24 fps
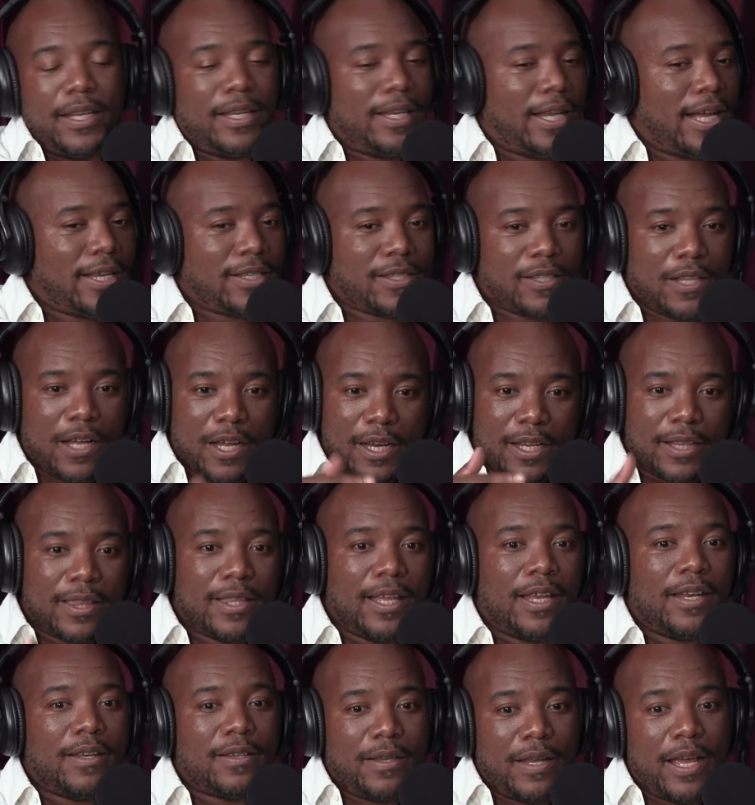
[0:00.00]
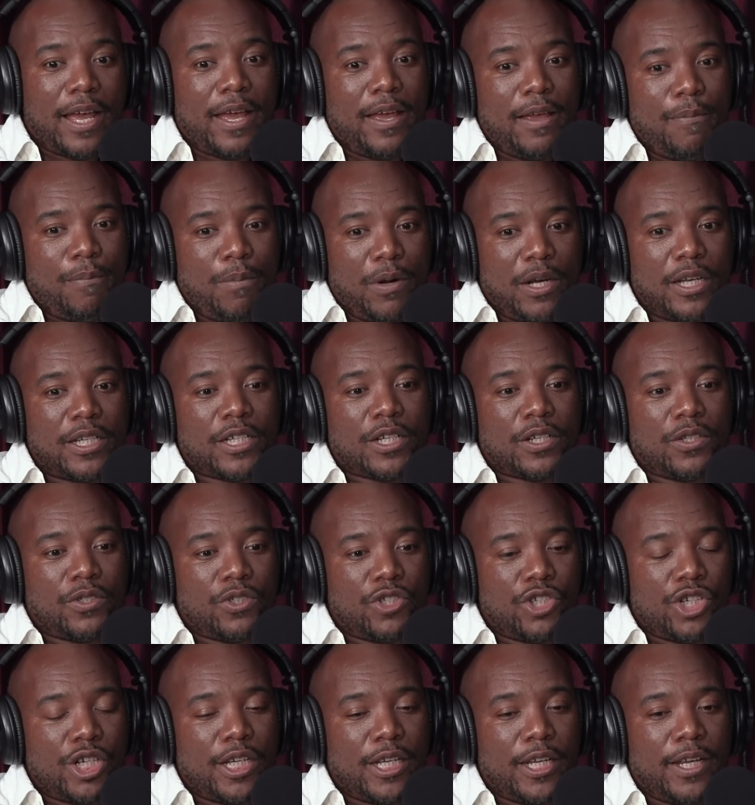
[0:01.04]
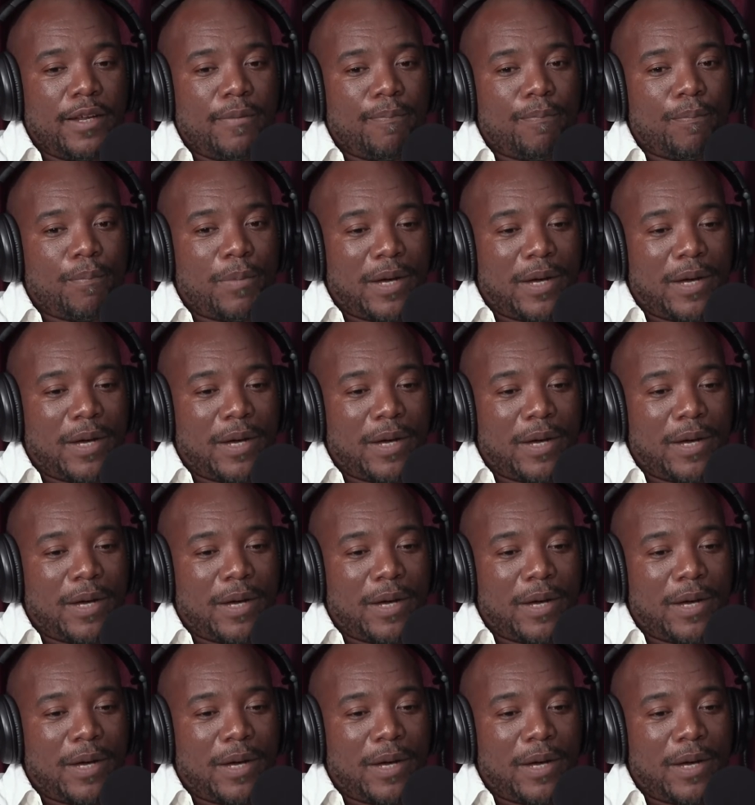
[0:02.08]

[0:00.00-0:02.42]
And I started then a political journey.